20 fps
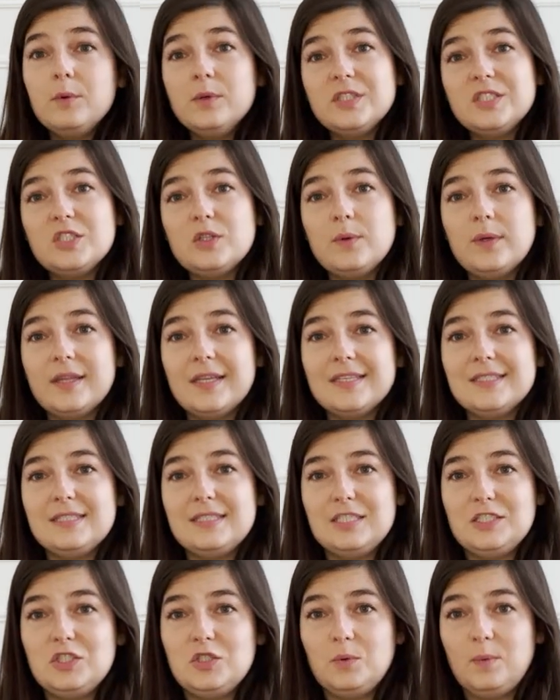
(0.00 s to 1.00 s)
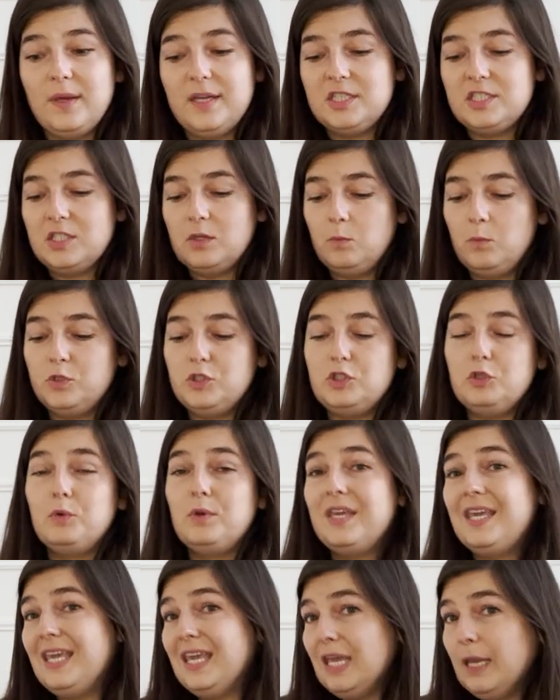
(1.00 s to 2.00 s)
would do in this situation. Would you
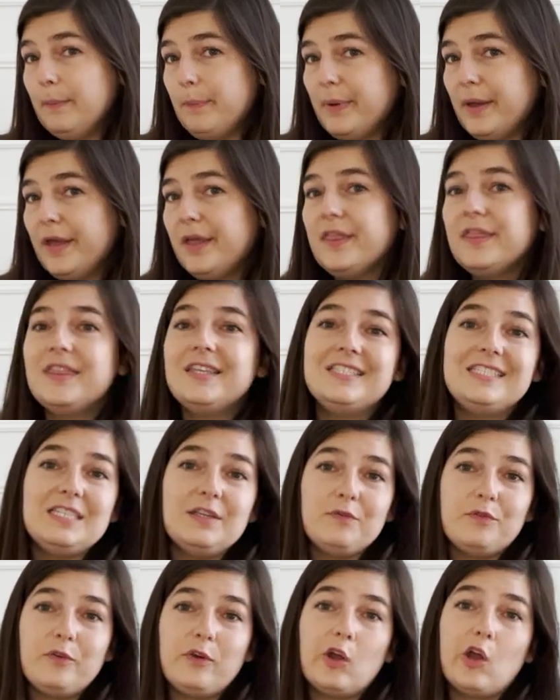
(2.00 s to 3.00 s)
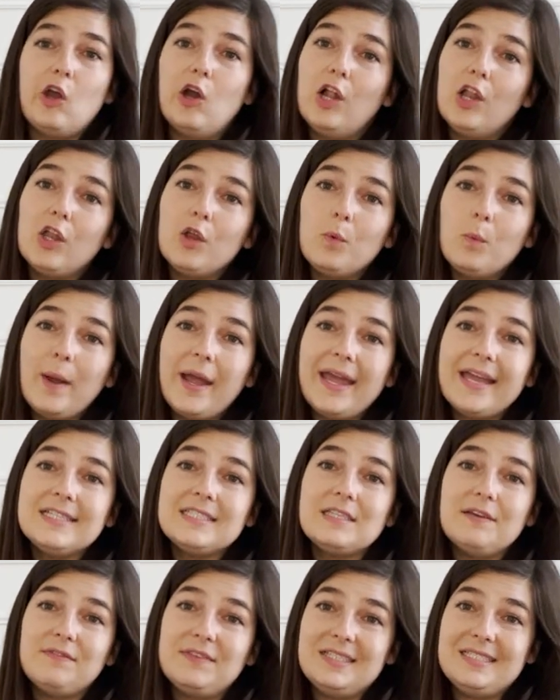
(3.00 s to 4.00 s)
keep the different colorways
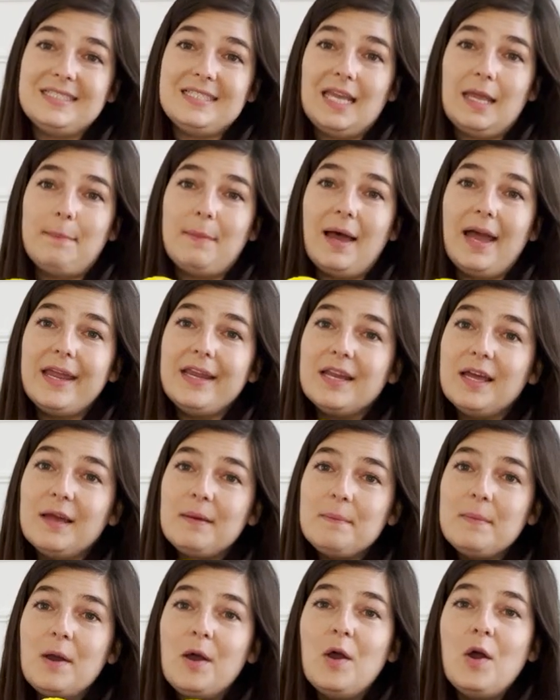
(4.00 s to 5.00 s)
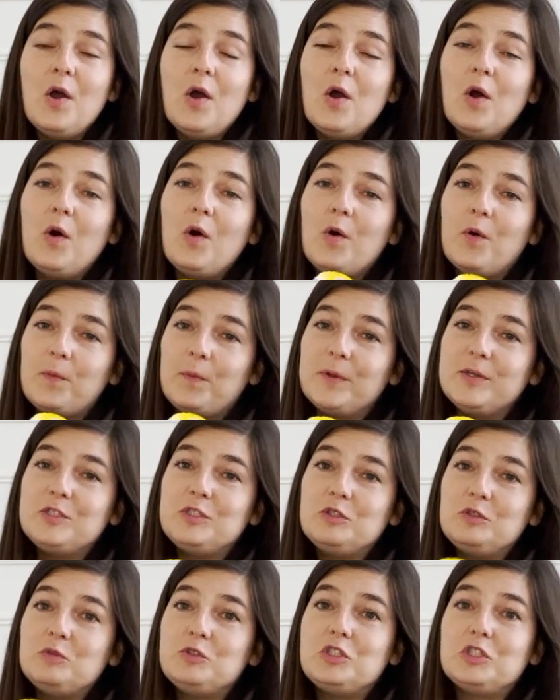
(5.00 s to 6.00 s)
of the same item or would
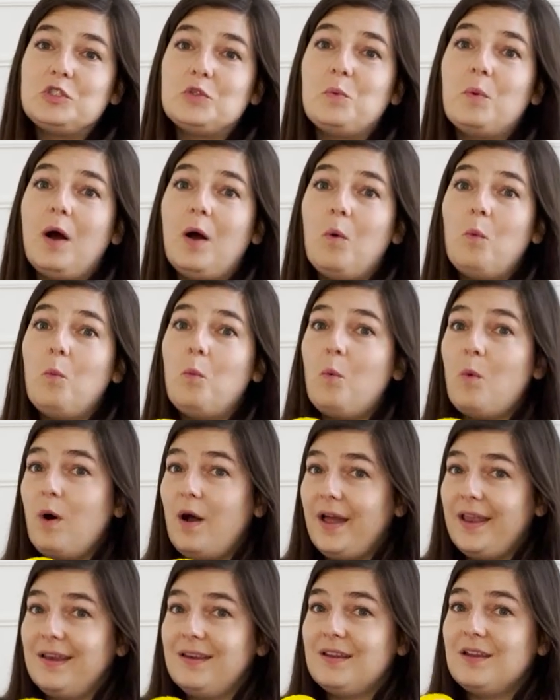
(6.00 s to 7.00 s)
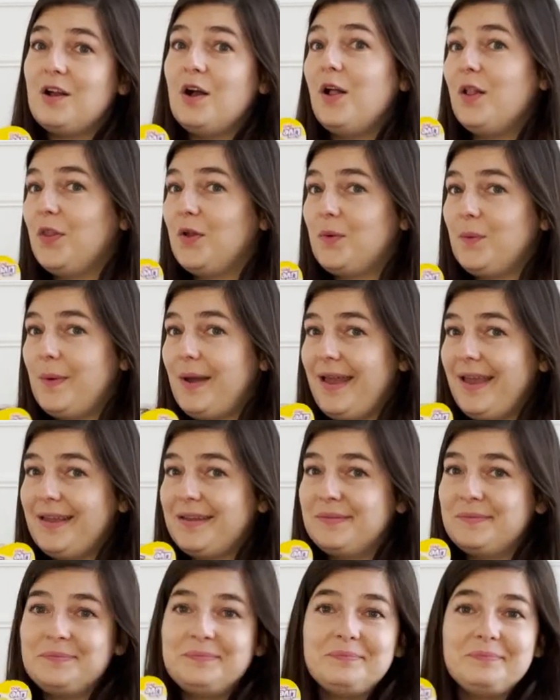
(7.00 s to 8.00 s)
you just want one
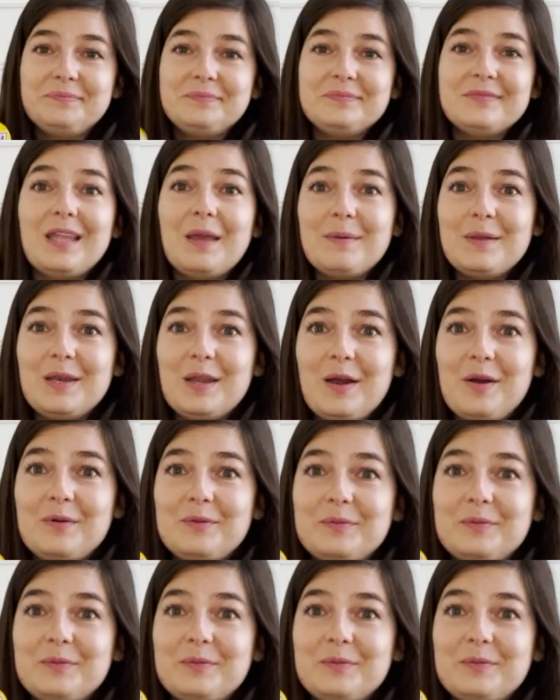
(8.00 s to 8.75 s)
colorway? Let me know.